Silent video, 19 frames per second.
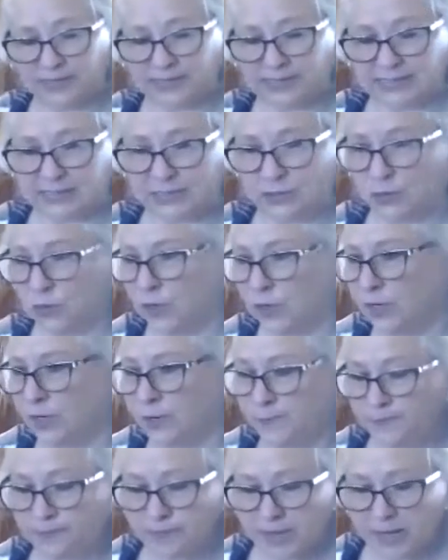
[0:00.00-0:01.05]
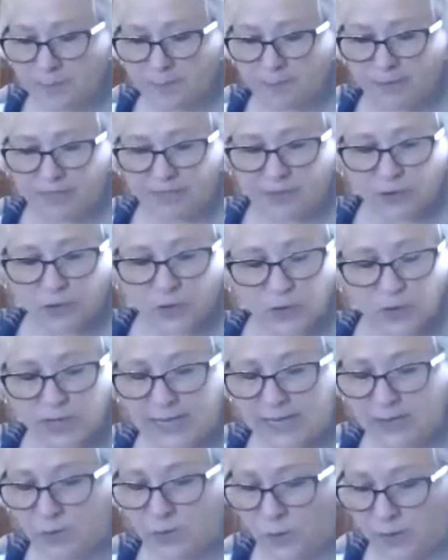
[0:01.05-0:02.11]
store. But the
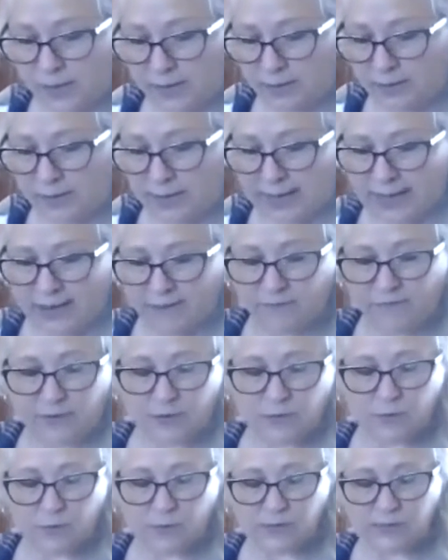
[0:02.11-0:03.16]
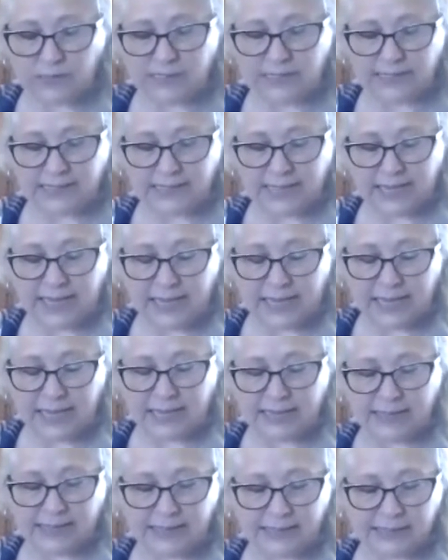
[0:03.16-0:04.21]
cooking oil I've used today
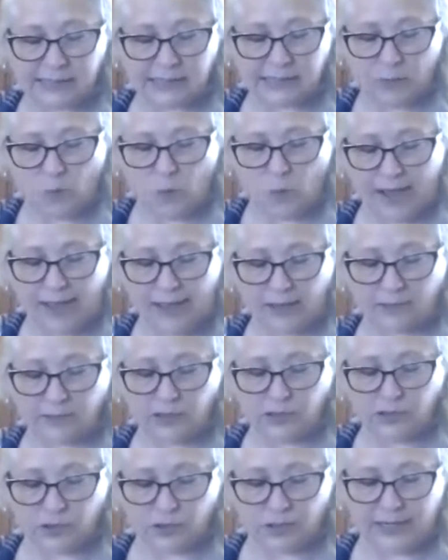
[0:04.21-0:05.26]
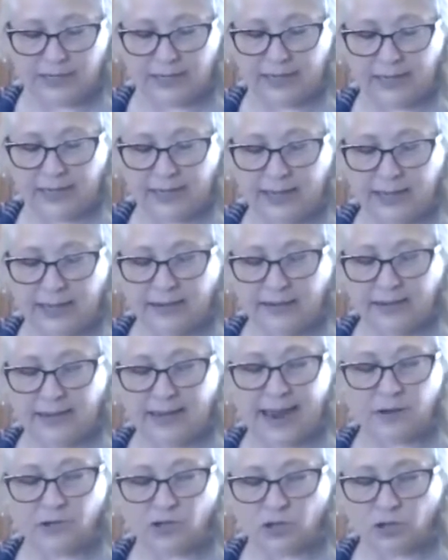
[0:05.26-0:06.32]
is the Wildtree
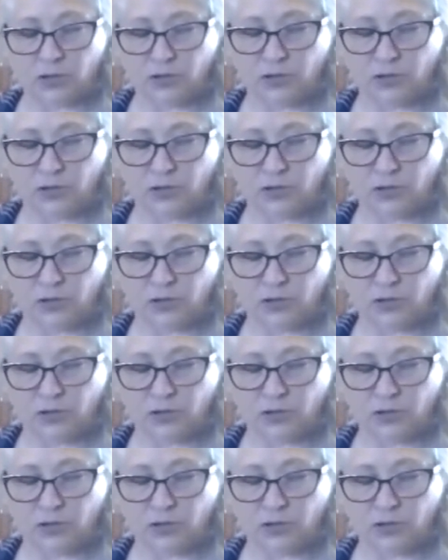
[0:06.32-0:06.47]
natural